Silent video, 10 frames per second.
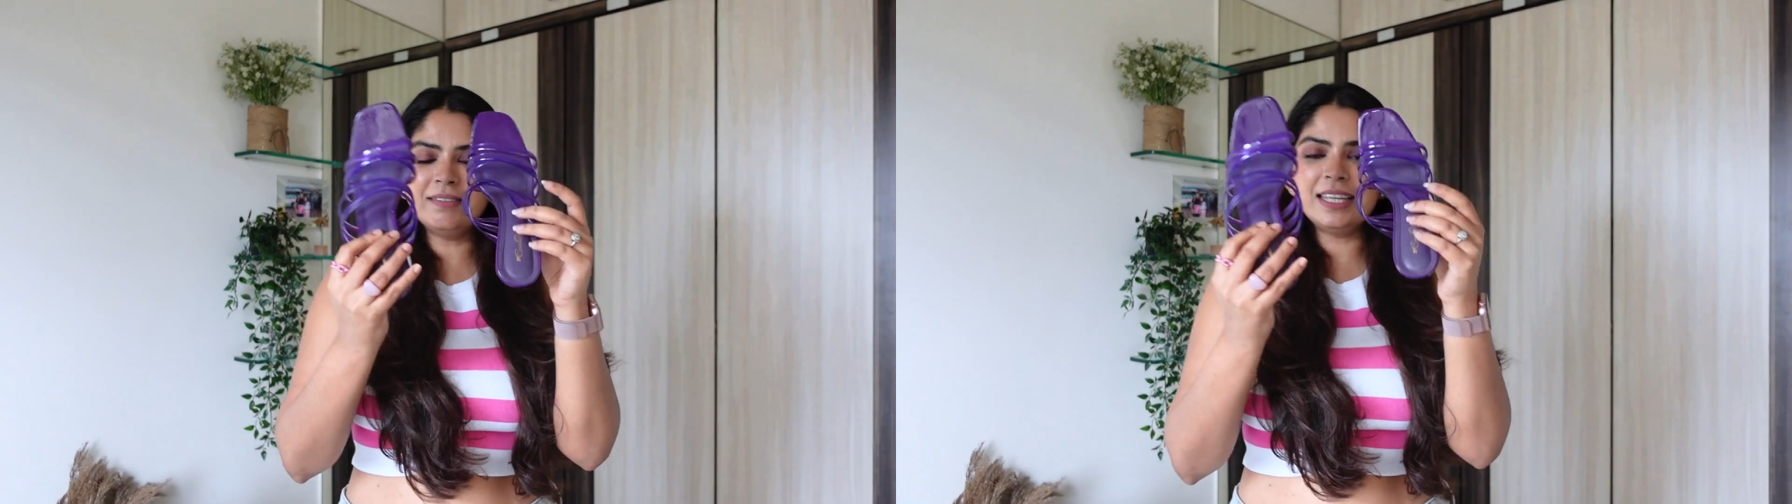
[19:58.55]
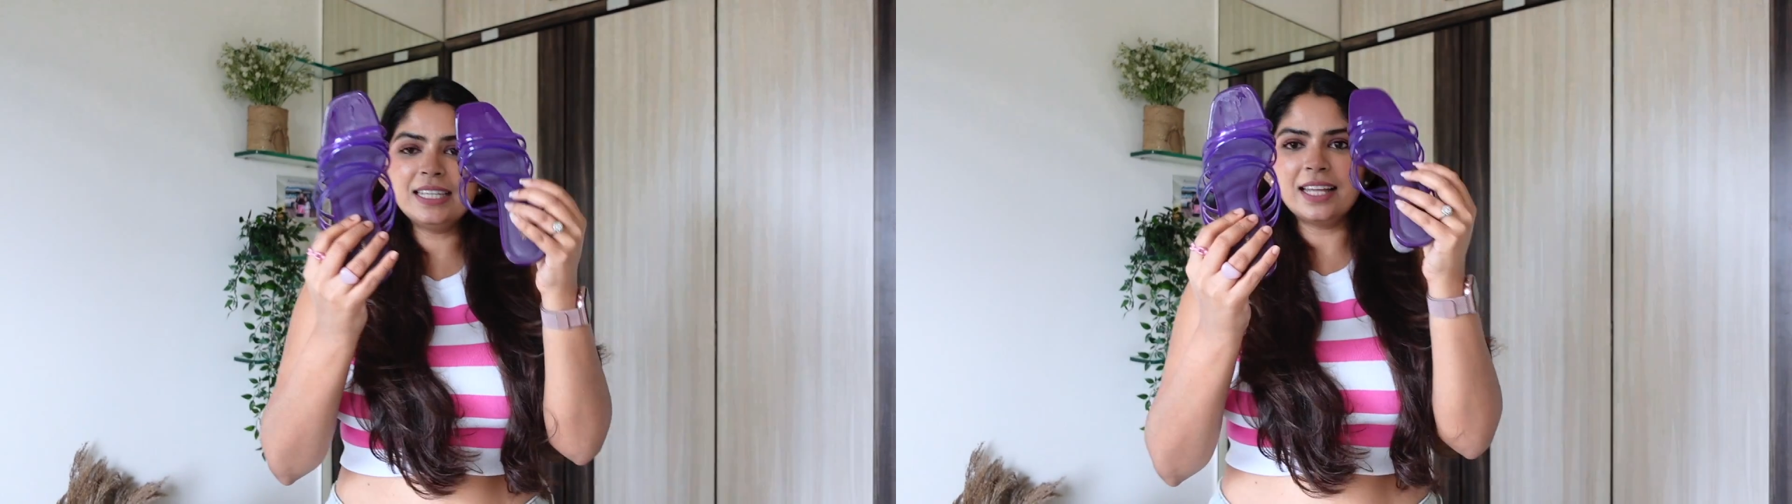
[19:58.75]

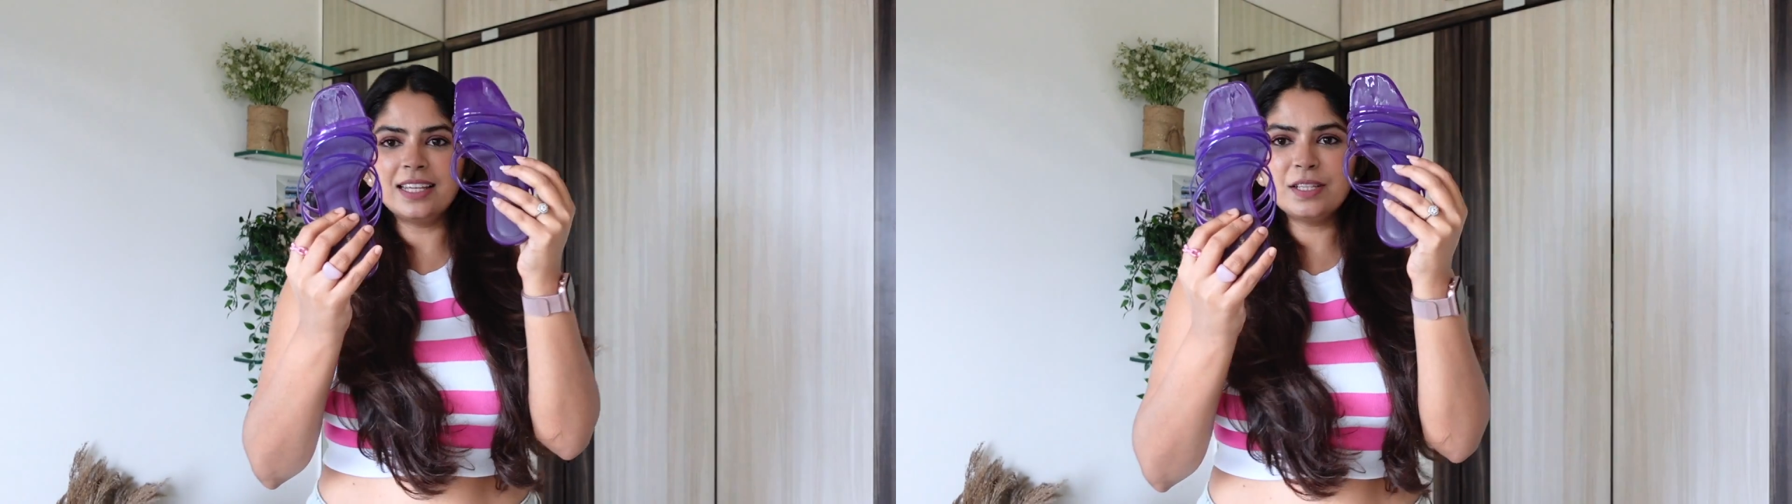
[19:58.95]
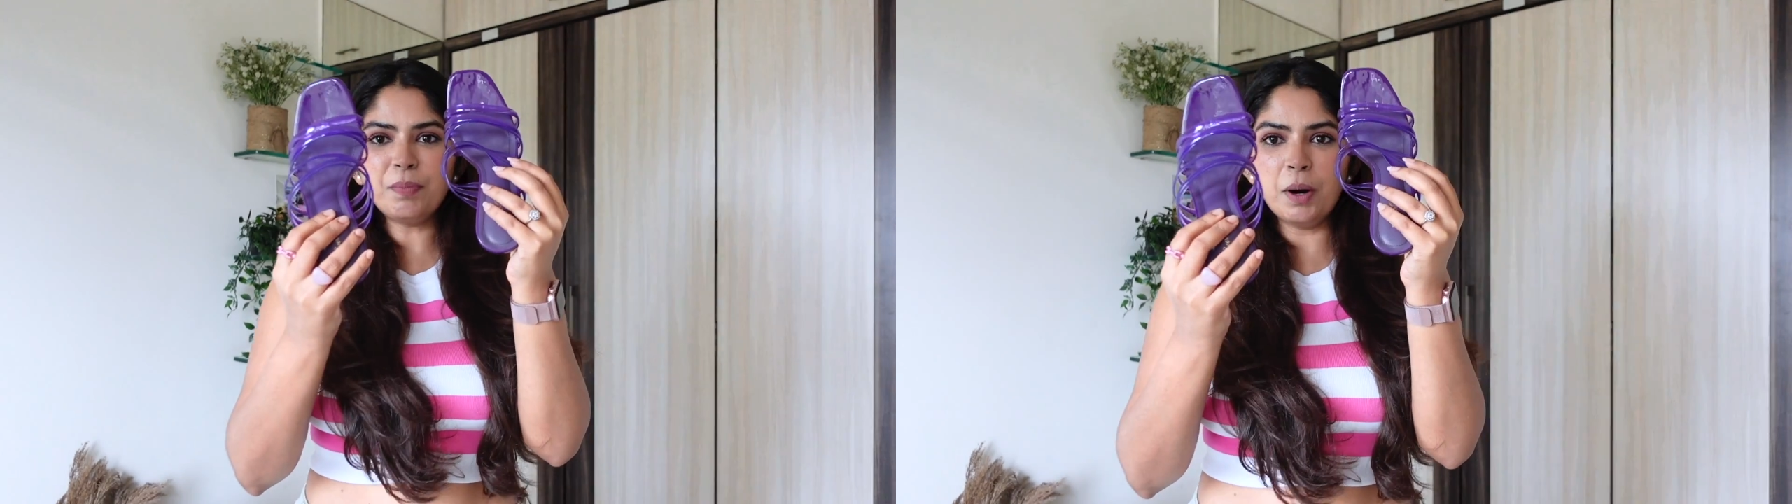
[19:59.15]
These are
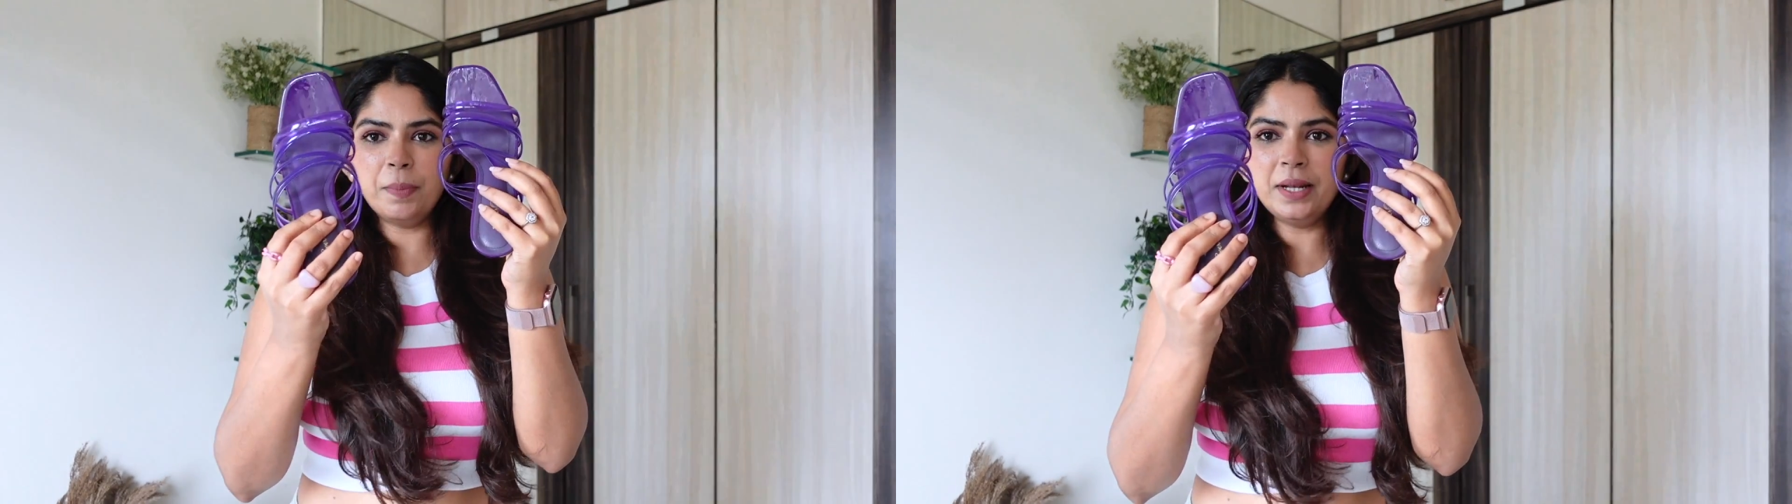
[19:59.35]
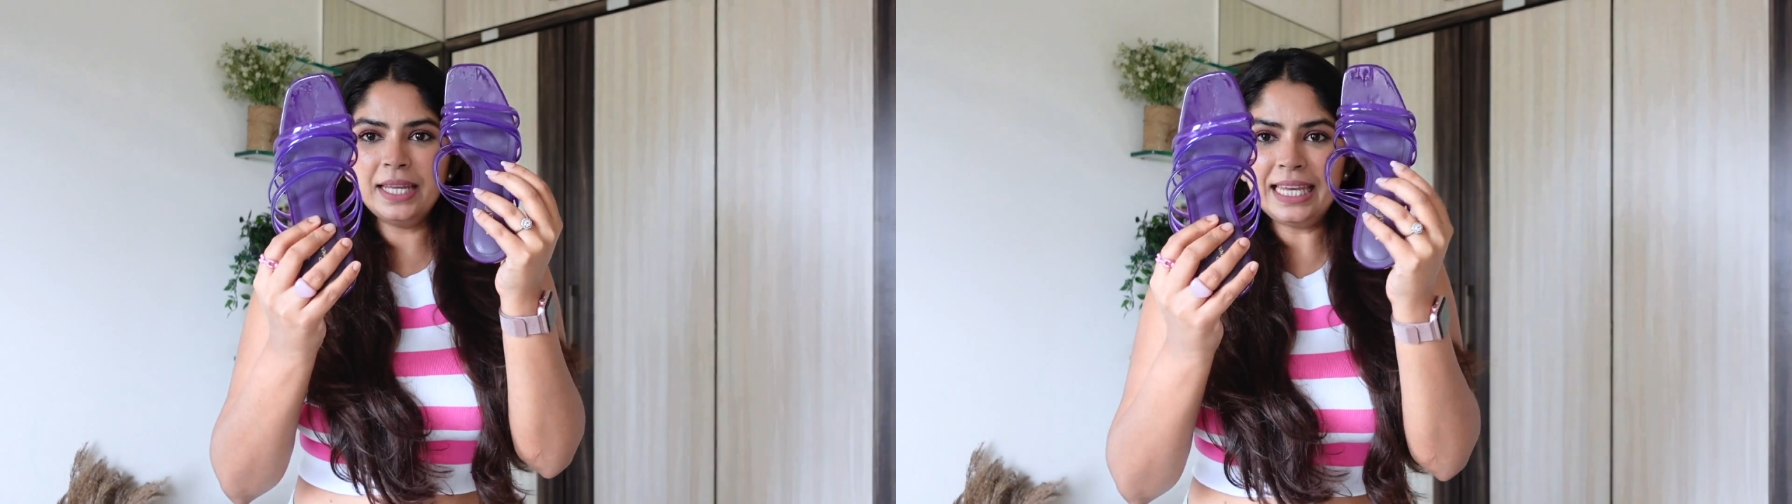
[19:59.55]
these
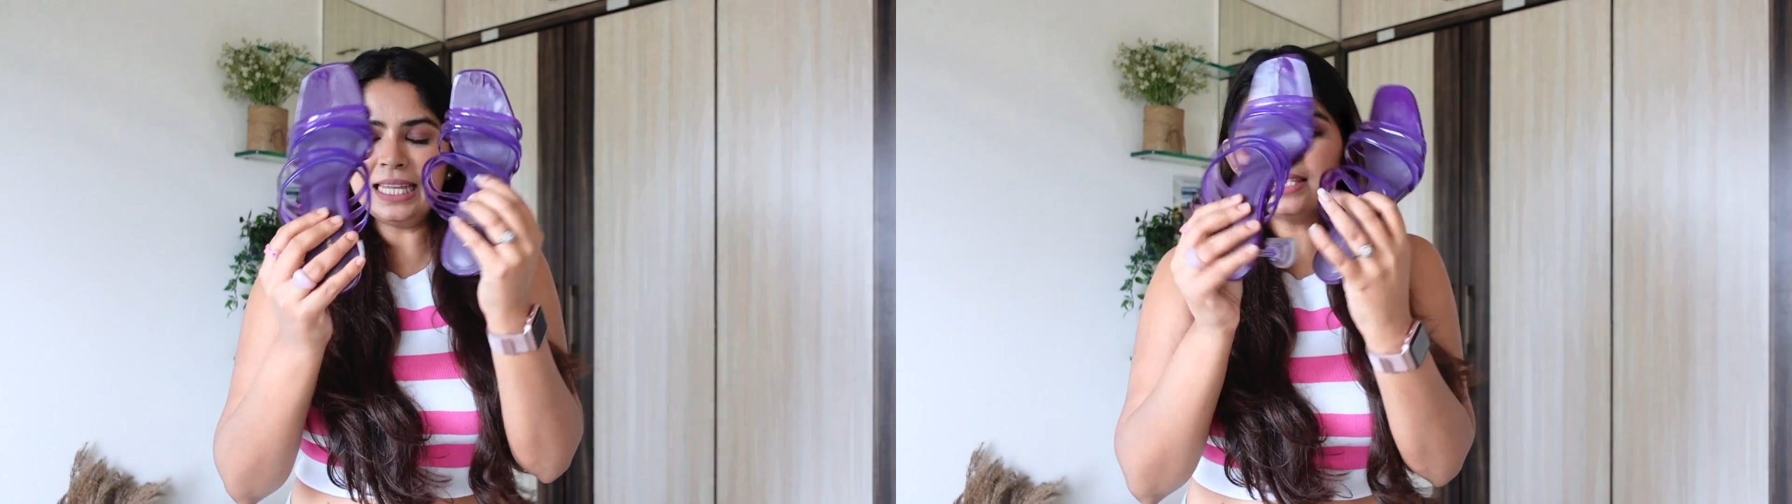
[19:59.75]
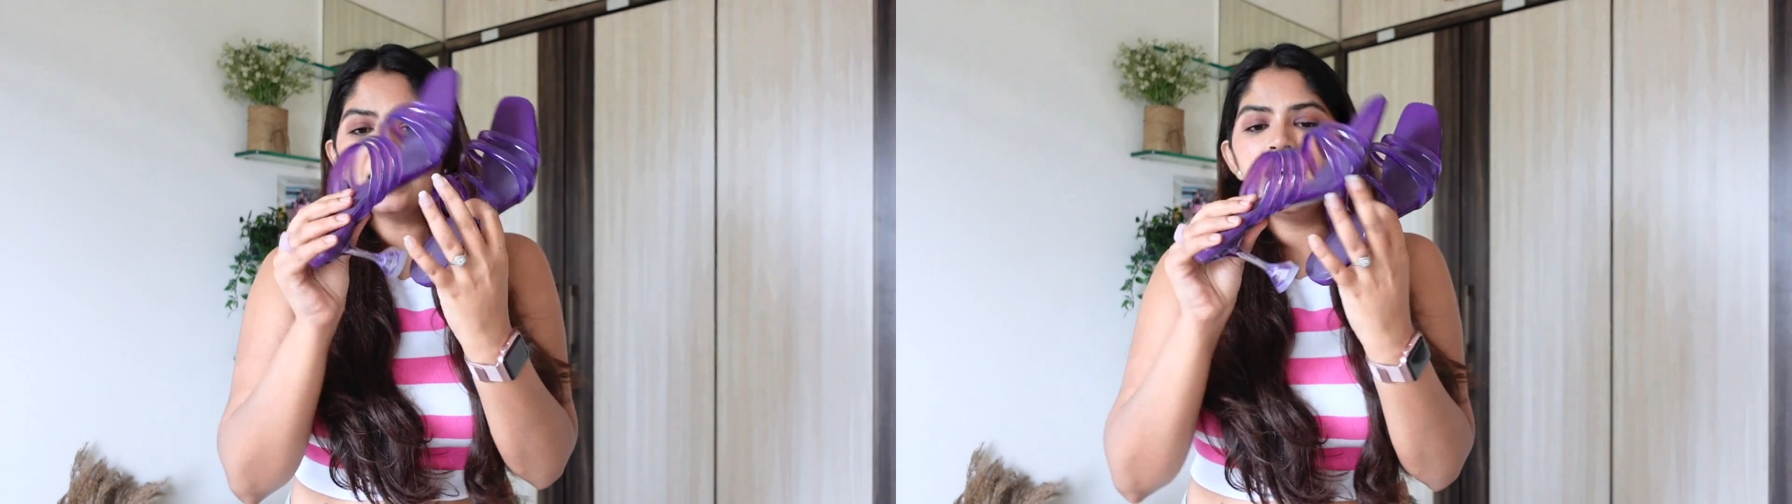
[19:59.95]
purple
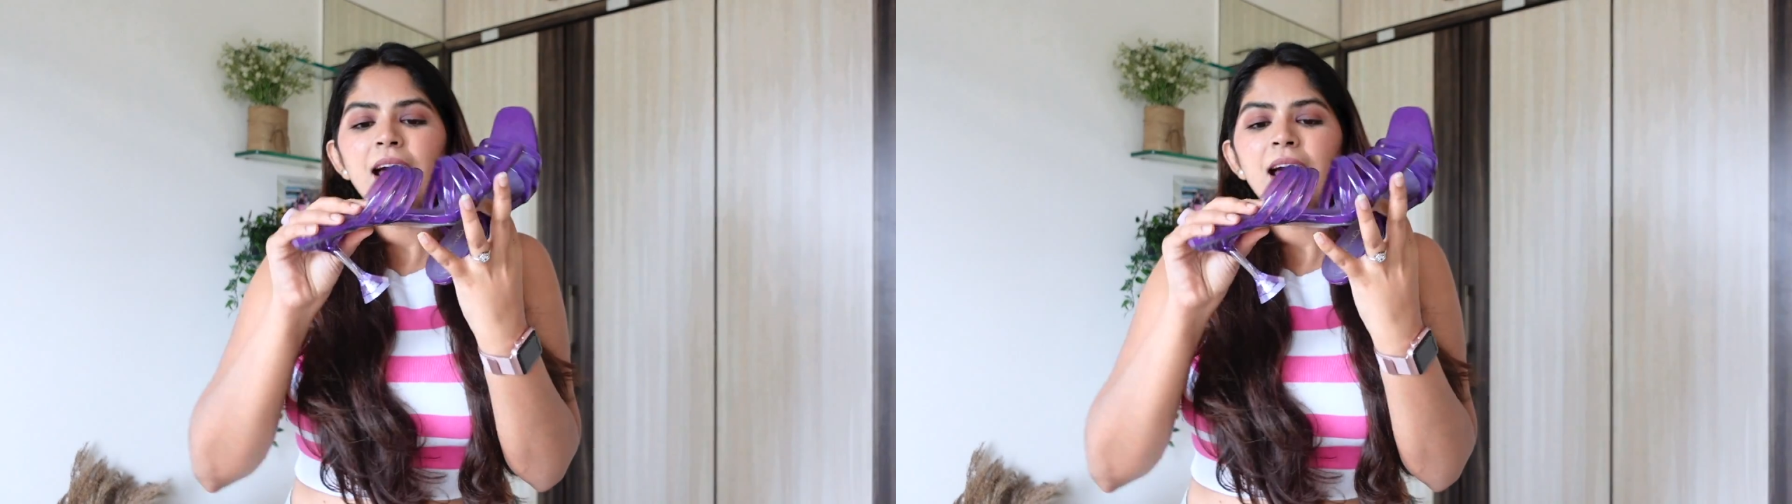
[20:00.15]
heels.